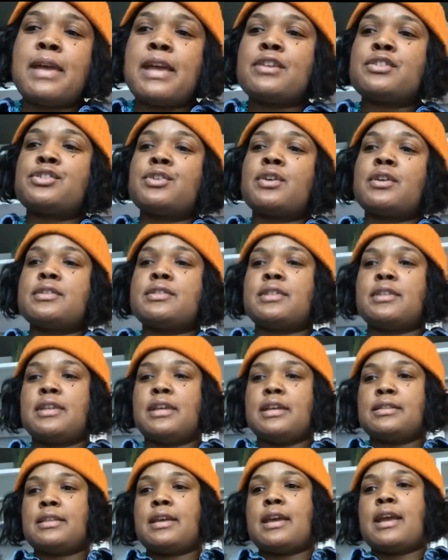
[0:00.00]
sure to
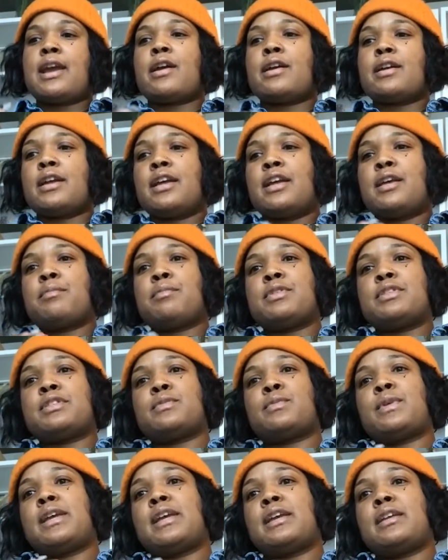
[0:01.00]
get the area in
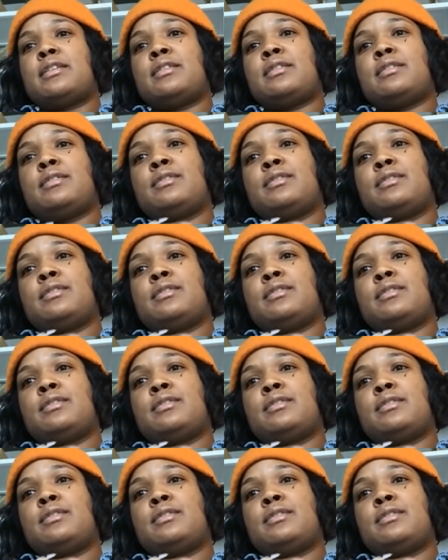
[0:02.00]
between